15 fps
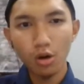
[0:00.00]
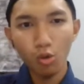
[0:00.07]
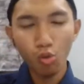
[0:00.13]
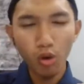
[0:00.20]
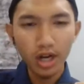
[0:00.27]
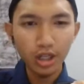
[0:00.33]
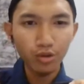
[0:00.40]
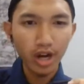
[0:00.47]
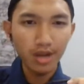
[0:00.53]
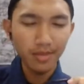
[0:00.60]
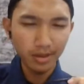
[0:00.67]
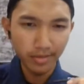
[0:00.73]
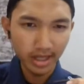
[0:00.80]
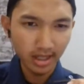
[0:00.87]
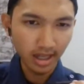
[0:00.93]
What do I
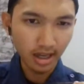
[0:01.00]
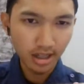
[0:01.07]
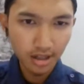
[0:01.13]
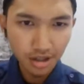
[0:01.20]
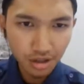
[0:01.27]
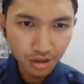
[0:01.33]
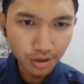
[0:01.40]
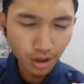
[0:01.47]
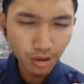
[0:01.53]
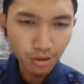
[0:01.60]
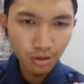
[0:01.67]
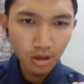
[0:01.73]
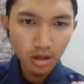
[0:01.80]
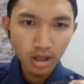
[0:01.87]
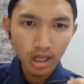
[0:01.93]
mean by that?
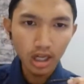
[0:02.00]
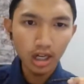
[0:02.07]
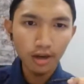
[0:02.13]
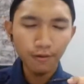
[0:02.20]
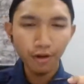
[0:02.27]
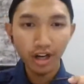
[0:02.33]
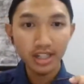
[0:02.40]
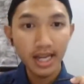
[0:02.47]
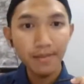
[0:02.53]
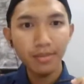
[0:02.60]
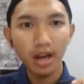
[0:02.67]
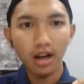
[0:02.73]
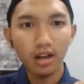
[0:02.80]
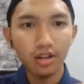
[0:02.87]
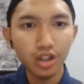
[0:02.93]
So, for
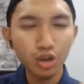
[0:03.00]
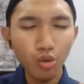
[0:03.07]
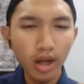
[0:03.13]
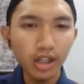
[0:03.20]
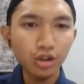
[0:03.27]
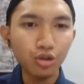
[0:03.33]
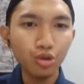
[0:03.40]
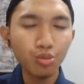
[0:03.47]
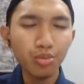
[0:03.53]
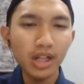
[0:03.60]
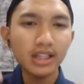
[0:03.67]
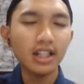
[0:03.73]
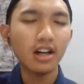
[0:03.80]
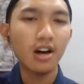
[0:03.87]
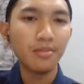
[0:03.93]
example, you want to
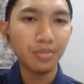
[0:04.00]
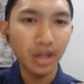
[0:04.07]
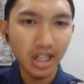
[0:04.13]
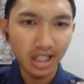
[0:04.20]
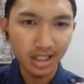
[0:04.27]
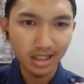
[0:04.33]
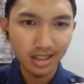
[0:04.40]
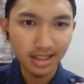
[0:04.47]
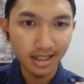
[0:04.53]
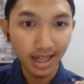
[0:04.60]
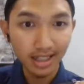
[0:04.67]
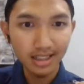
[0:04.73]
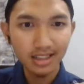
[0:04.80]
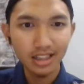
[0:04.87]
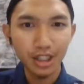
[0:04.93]
build a company,
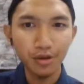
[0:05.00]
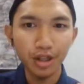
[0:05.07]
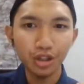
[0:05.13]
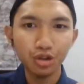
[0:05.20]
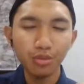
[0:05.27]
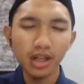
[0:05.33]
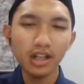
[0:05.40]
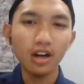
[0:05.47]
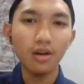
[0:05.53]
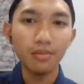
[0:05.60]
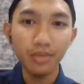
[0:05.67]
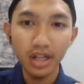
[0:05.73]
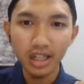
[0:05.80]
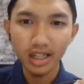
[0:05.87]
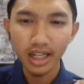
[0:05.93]
right? You want to build a
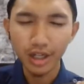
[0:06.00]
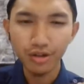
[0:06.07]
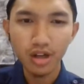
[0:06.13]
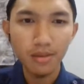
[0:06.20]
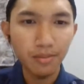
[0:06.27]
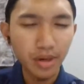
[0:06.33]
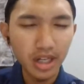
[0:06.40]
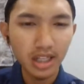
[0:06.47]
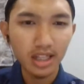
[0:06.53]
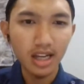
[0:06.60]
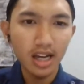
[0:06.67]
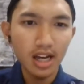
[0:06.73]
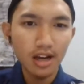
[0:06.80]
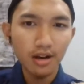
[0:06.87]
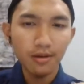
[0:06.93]
company, a new company.
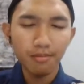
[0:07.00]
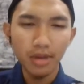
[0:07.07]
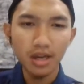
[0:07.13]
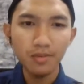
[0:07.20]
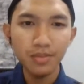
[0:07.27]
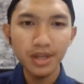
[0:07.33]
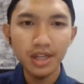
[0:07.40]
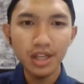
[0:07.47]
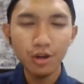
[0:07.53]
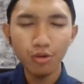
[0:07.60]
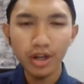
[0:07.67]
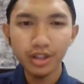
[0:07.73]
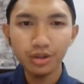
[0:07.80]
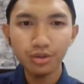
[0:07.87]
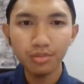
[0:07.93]
Maybe you
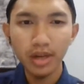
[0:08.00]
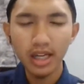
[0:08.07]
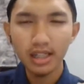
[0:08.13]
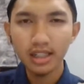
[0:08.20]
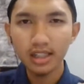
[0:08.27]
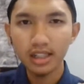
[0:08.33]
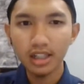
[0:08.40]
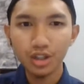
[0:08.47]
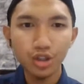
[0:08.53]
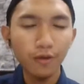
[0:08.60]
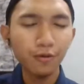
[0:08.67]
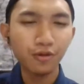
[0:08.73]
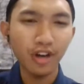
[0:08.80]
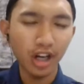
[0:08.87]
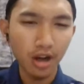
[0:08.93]
want to make a
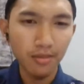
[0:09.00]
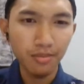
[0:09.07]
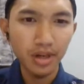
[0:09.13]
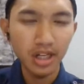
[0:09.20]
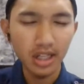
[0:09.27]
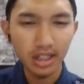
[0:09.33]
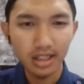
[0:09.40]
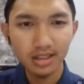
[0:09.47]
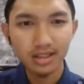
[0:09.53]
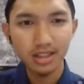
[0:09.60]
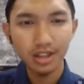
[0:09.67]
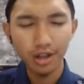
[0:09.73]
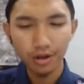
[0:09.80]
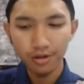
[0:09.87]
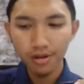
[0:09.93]
software company,
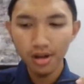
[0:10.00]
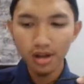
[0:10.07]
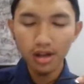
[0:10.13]
you know.